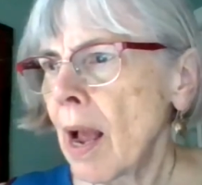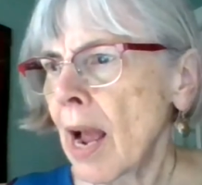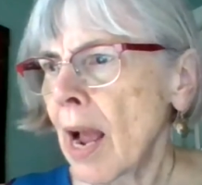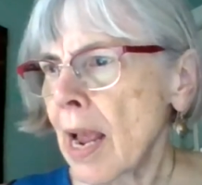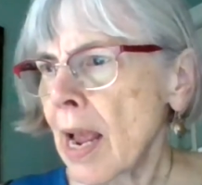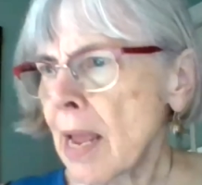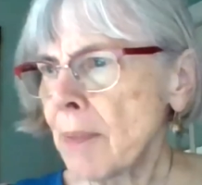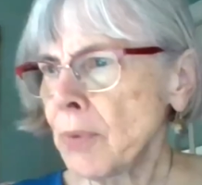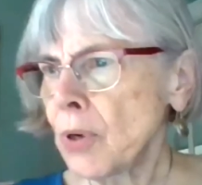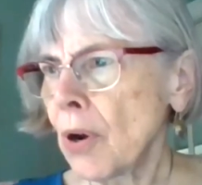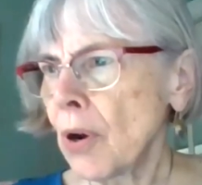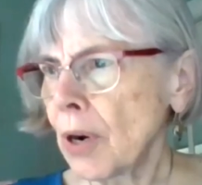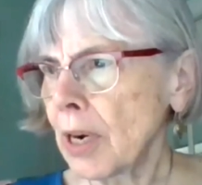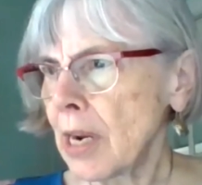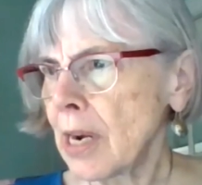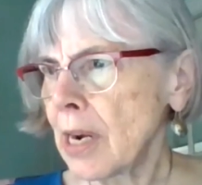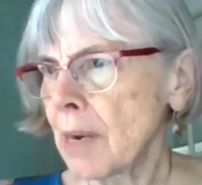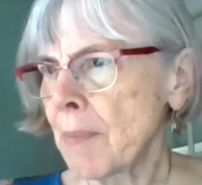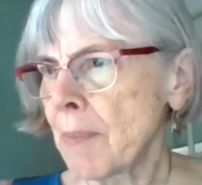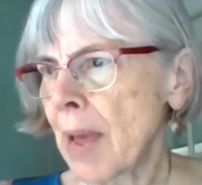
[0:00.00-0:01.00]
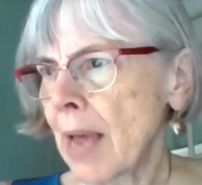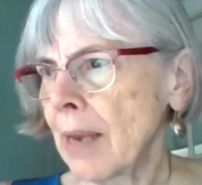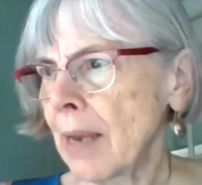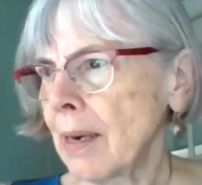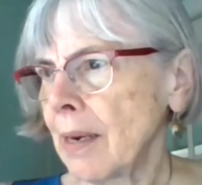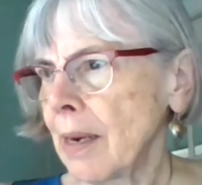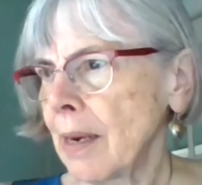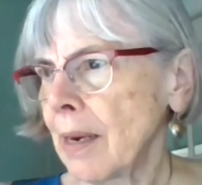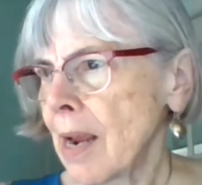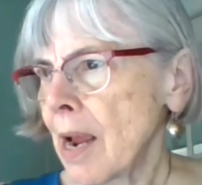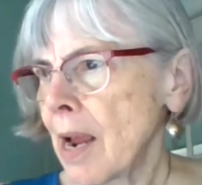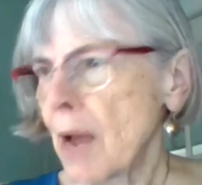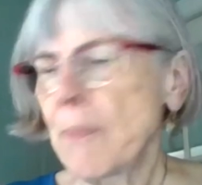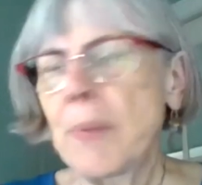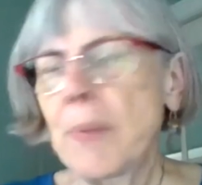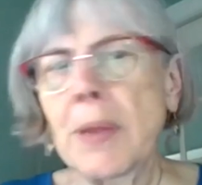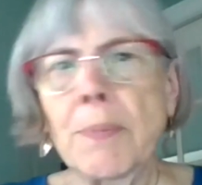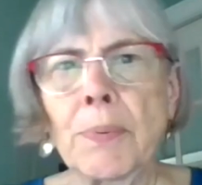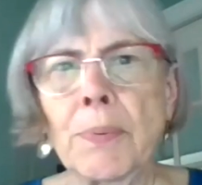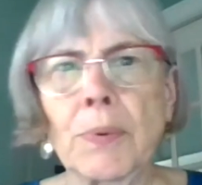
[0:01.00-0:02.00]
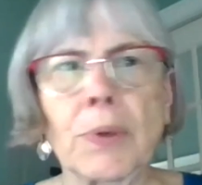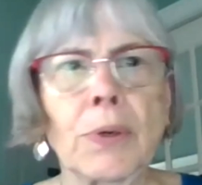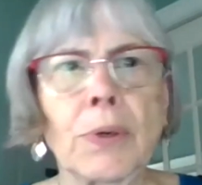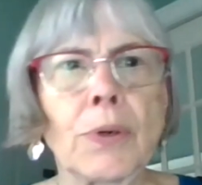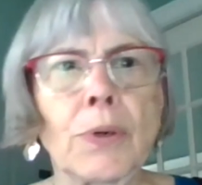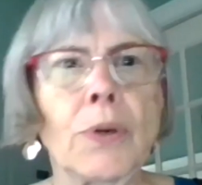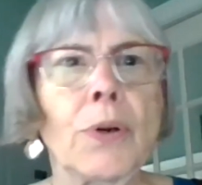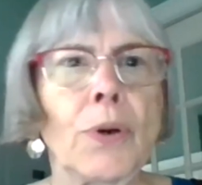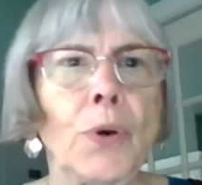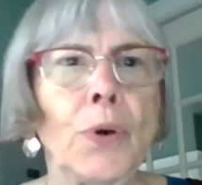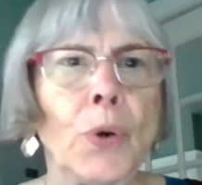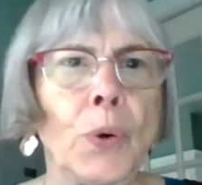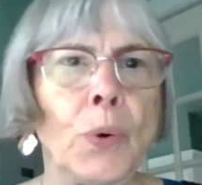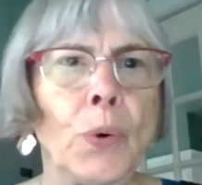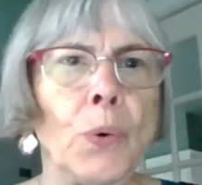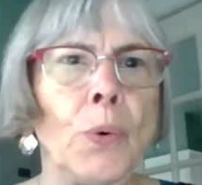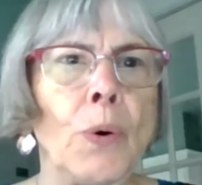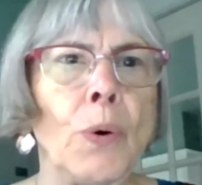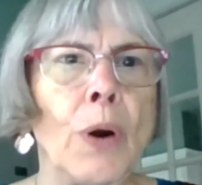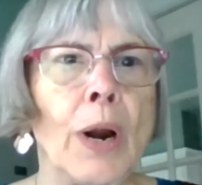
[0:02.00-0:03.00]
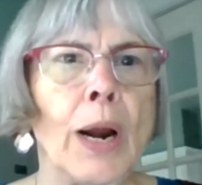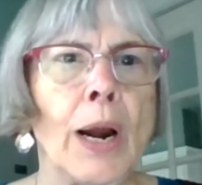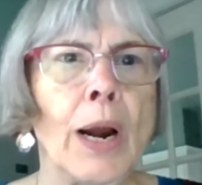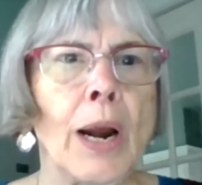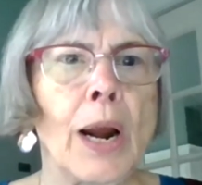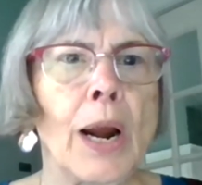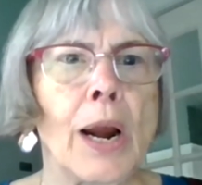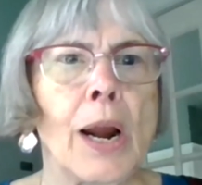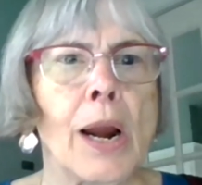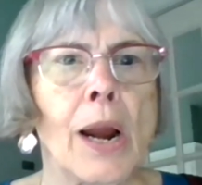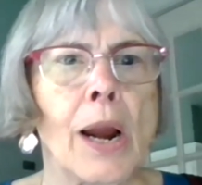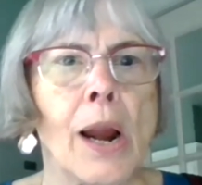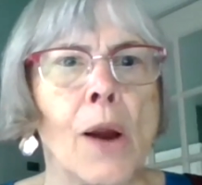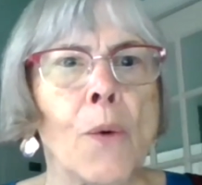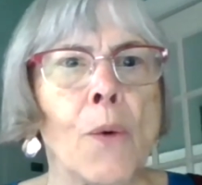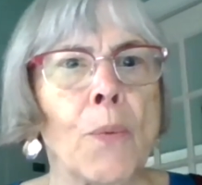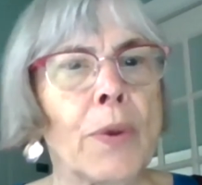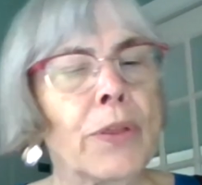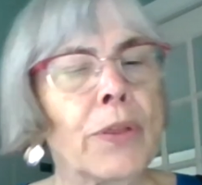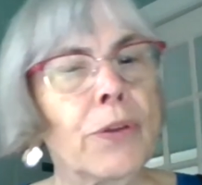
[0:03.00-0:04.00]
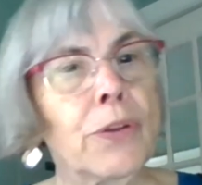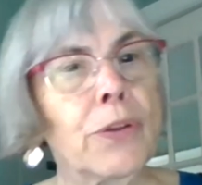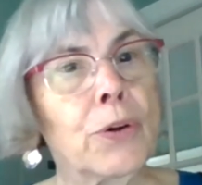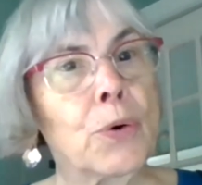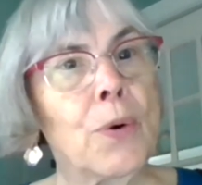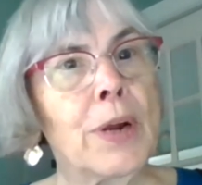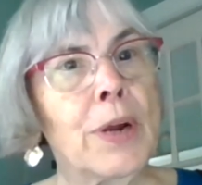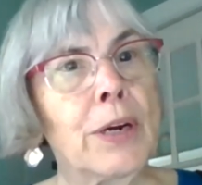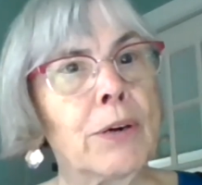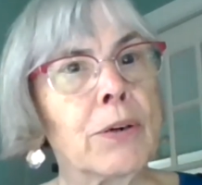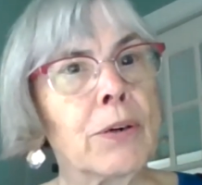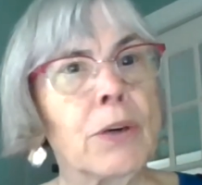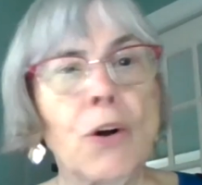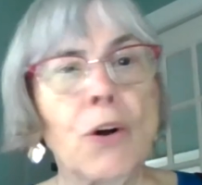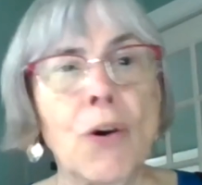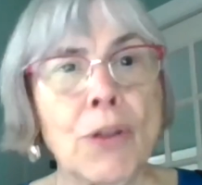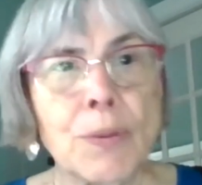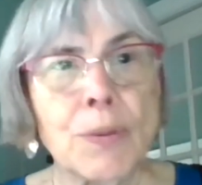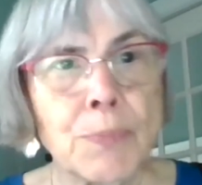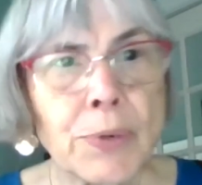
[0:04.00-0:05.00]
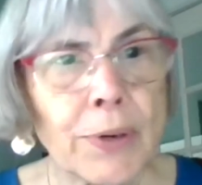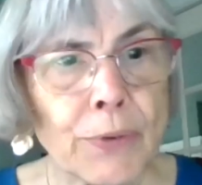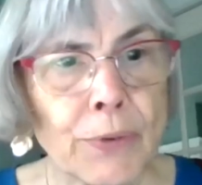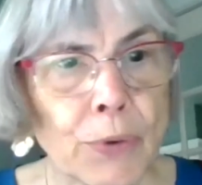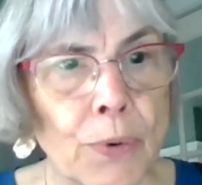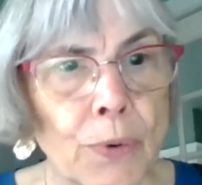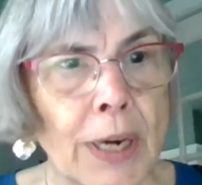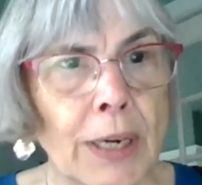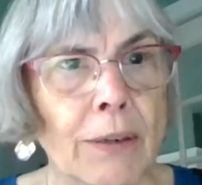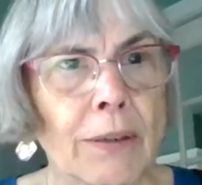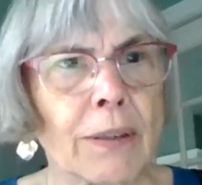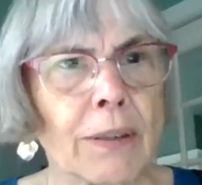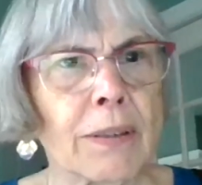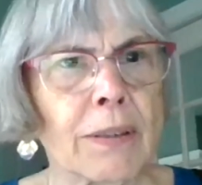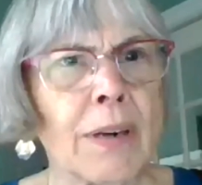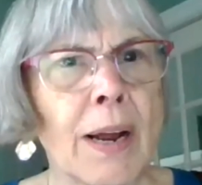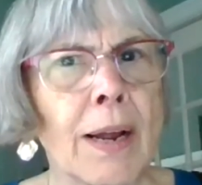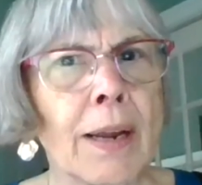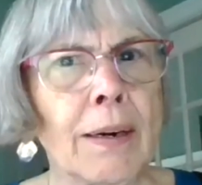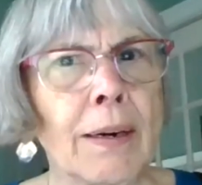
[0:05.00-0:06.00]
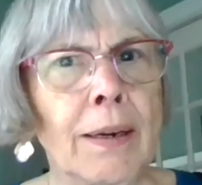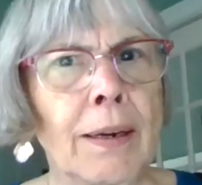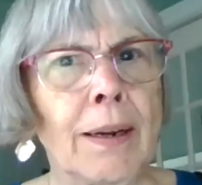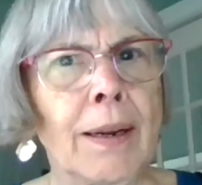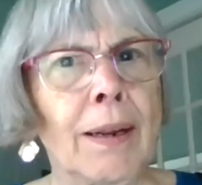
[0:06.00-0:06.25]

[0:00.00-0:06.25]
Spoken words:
I am talking about a people who, whether they're Quaker, call themselves Quaker or not,